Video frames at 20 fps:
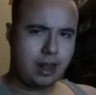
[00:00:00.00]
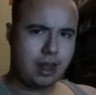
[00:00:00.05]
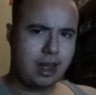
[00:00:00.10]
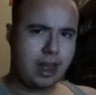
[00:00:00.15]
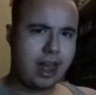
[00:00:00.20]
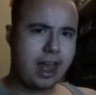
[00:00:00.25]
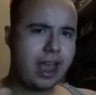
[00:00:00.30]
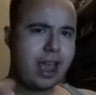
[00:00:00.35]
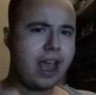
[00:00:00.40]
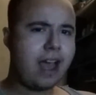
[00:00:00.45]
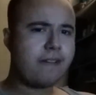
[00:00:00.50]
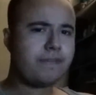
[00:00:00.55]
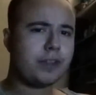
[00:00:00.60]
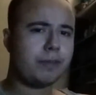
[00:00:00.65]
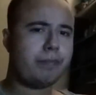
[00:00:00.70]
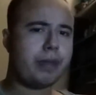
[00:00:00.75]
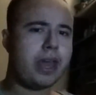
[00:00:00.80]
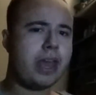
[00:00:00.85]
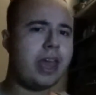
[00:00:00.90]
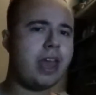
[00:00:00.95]
I have
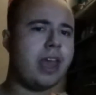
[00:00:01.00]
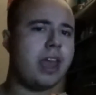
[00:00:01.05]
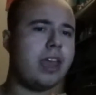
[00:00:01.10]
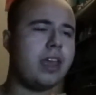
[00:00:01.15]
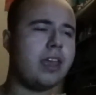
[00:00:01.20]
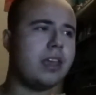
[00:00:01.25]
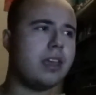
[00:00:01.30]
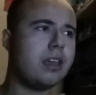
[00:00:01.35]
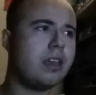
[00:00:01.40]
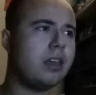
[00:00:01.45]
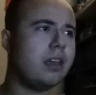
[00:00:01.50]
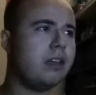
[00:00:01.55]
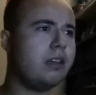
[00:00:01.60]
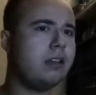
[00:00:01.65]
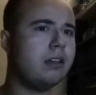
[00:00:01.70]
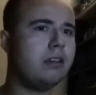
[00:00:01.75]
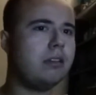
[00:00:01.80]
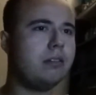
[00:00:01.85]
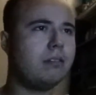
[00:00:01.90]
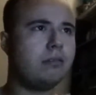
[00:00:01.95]
to pay
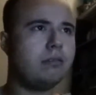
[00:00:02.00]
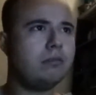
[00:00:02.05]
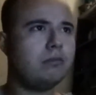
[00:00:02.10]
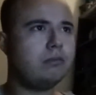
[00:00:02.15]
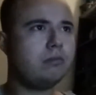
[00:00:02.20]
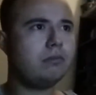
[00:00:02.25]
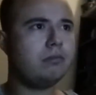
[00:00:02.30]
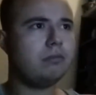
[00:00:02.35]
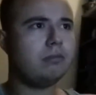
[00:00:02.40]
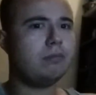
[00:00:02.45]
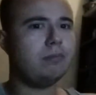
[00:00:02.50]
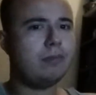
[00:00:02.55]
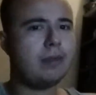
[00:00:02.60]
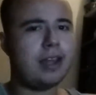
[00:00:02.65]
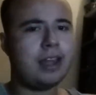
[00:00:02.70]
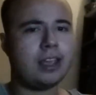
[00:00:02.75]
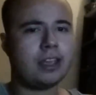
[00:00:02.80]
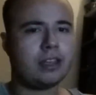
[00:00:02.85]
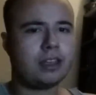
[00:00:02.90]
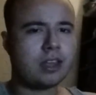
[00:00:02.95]

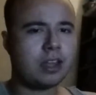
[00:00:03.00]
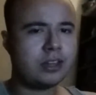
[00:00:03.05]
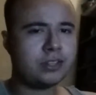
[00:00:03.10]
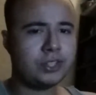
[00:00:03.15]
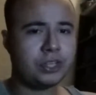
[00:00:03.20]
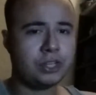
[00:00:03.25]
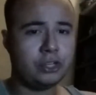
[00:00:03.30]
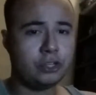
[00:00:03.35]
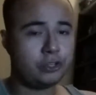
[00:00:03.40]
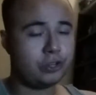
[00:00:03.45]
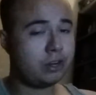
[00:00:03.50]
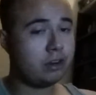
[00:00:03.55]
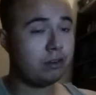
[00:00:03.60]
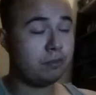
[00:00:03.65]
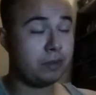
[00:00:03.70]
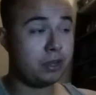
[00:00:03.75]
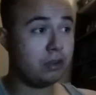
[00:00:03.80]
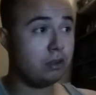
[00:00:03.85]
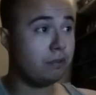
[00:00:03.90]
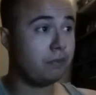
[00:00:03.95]
my cousin
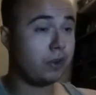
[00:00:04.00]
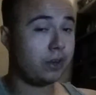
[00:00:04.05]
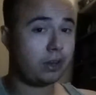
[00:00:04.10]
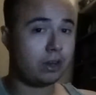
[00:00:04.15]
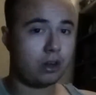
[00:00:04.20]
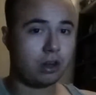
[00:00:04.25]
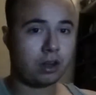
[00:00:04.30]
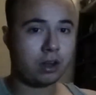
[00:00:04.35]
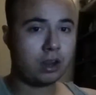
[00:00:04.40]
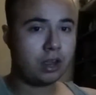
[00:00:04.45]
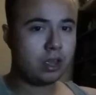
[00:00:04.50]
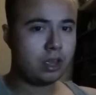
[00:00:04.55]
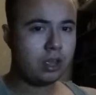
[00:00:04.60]
Jeremy over here,